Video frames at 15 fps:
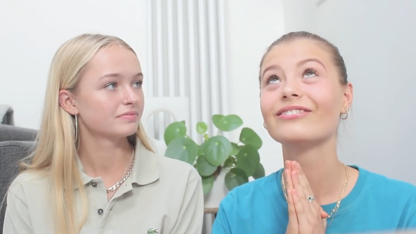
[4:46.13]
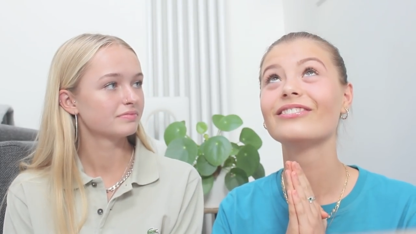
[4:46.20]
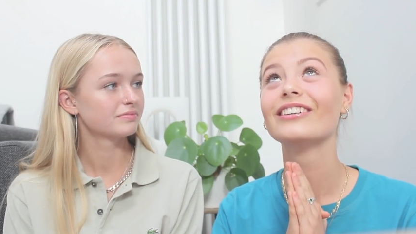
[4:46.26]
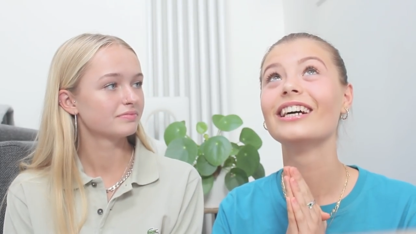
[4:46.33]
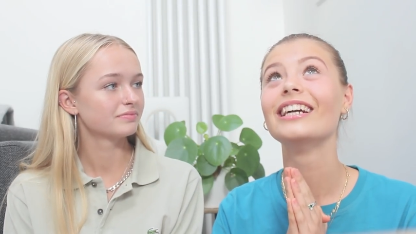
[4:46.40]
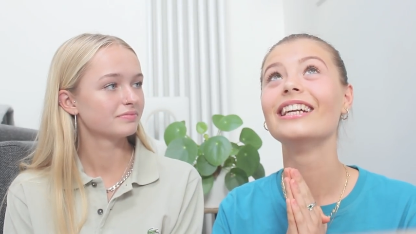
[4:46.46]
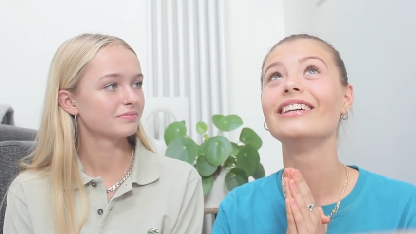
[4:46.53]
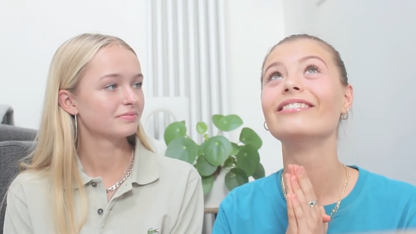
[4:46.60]

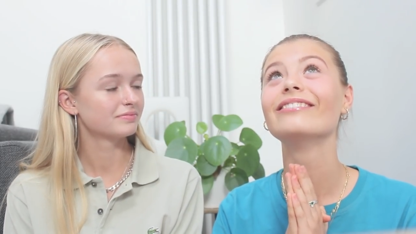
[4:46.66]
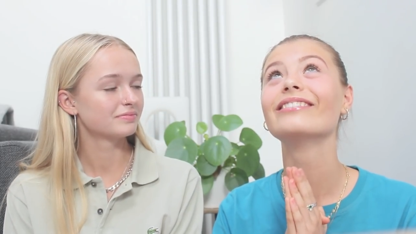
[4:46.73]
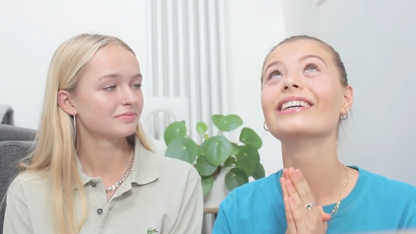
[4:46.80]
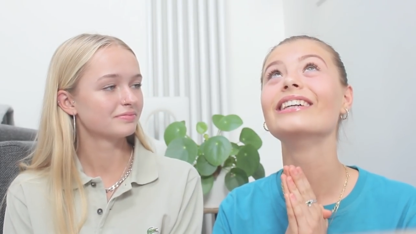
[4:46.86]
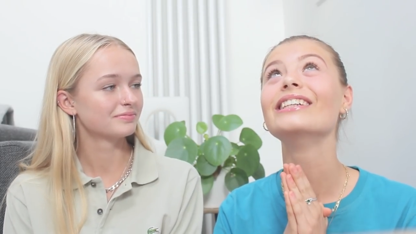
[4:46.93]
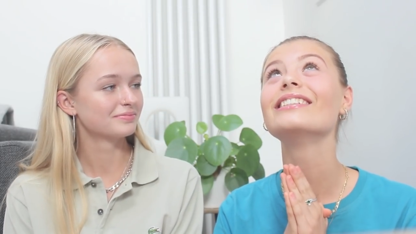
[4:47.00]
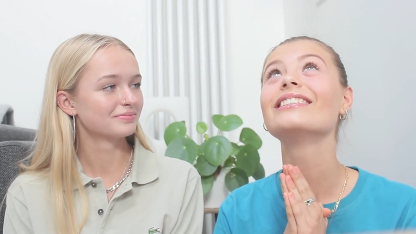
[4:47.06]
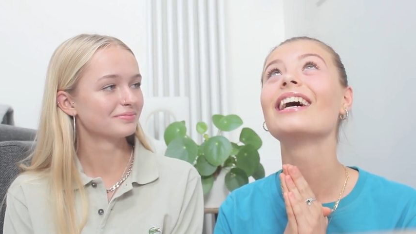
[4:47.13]
Speaker 1: really,
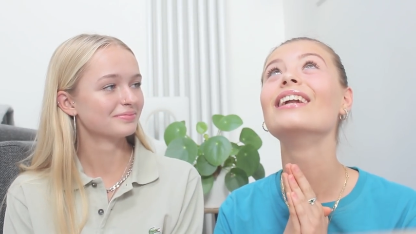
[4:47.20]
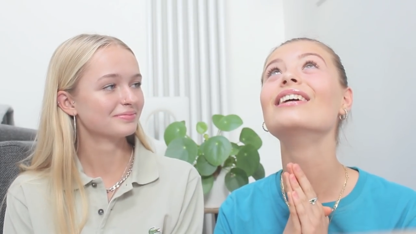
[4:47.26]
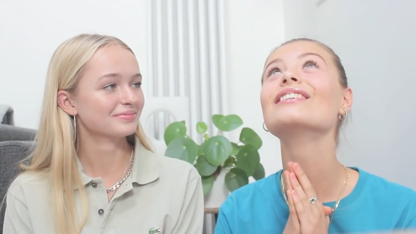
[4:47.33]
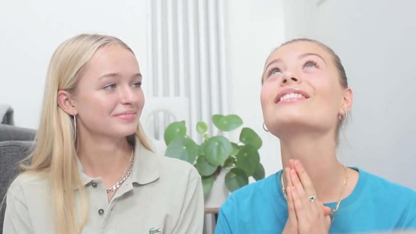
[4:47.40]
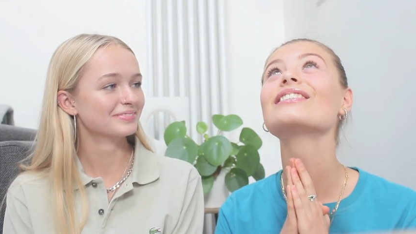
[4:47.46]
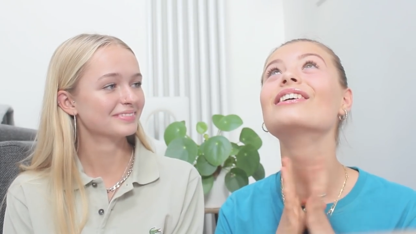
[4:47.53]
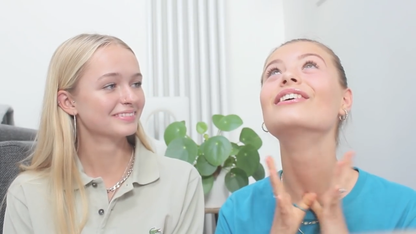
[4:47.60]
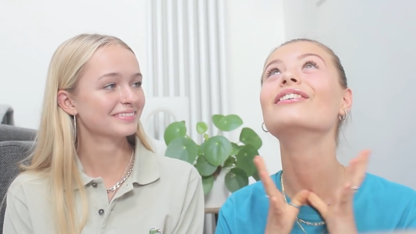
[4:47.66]
really
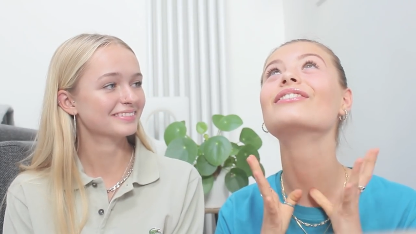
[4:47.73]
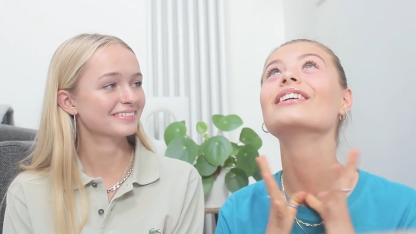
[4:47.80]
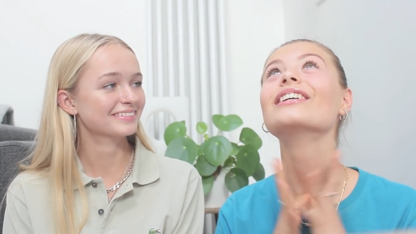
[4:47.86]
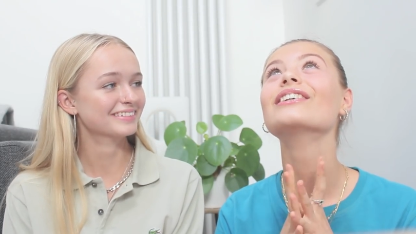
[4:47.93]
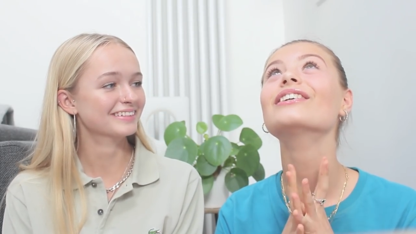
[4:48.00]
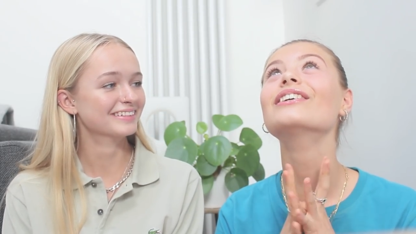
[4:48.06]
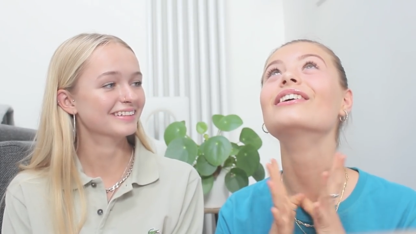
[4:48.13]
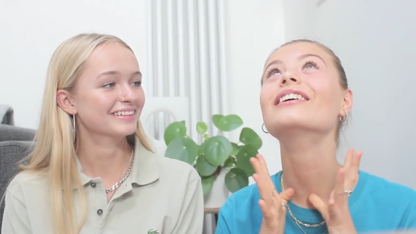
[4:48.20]
jealous of
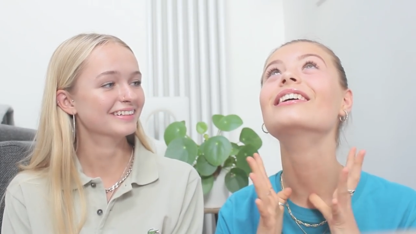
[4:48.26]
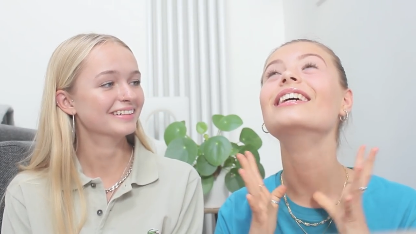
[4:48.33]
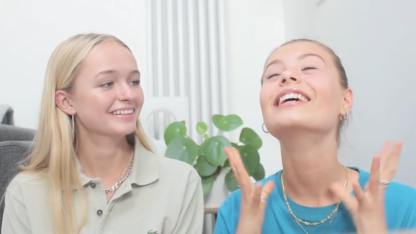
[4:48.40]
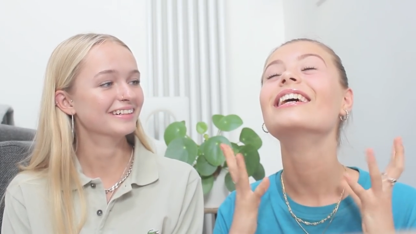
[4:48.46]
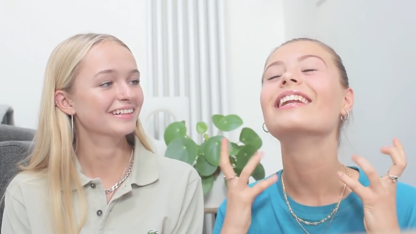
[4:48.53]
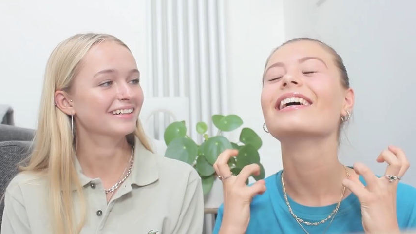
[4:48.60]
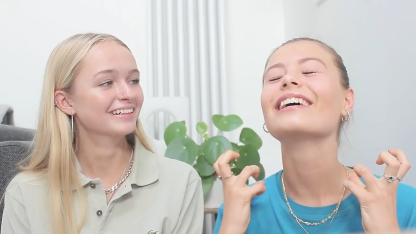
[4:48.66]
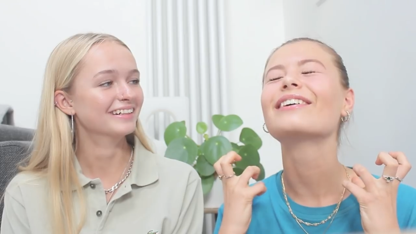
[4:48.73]
your,
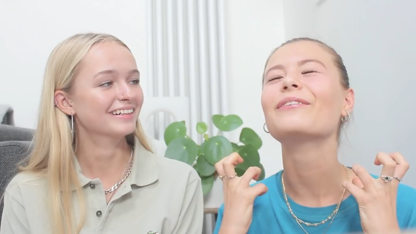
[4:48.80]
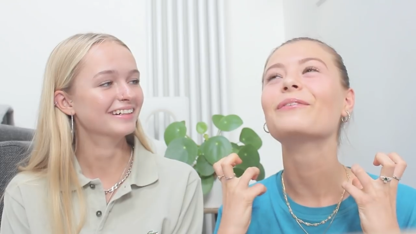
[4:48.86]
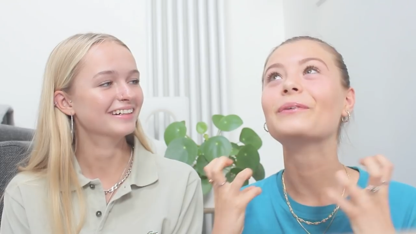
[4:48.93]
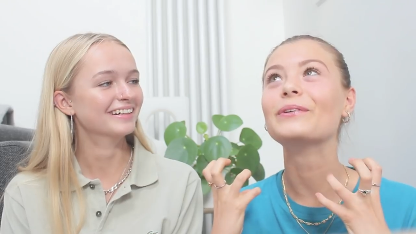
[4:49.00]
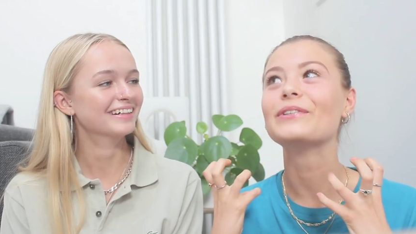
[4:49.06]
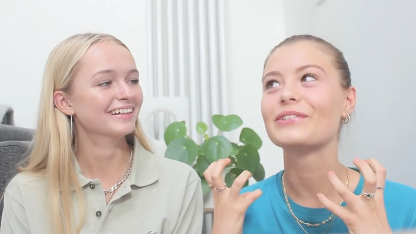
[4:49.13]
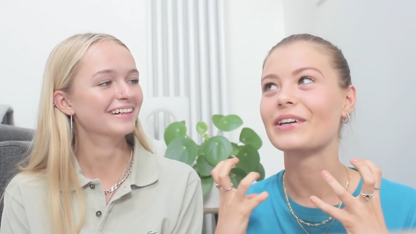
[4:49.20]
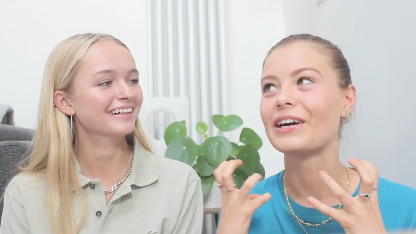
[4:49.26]
like,
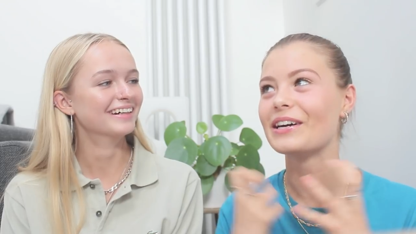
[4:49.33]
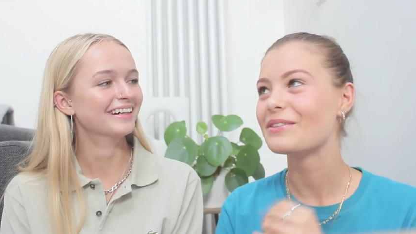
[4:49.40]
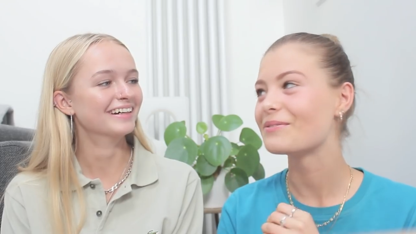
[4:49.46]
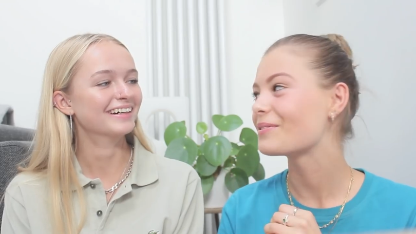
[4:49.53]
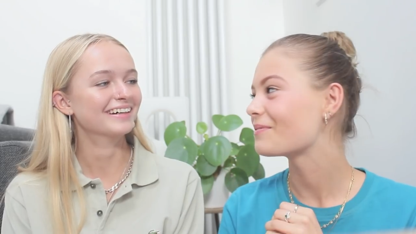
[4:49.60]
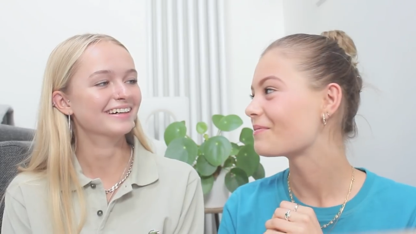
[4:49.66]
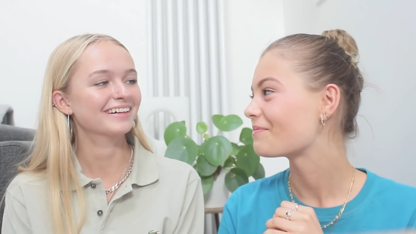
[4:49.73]
wardrobe.